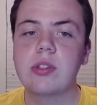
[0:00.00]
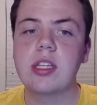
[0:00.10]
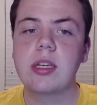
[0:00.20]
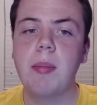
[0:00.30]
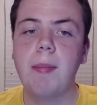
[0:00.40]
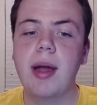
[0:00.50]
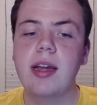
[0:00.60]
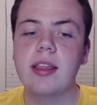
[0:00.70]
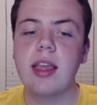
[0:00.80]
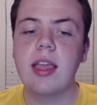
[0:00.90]
team
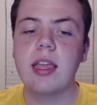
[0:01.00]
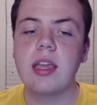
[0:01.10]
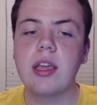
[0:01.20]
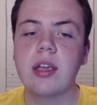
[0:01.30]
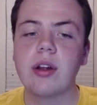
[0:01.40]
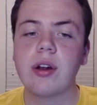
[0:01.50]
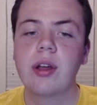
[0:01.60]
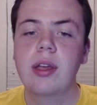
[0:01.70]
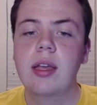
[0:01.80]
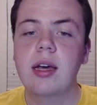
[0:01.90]
minus eight here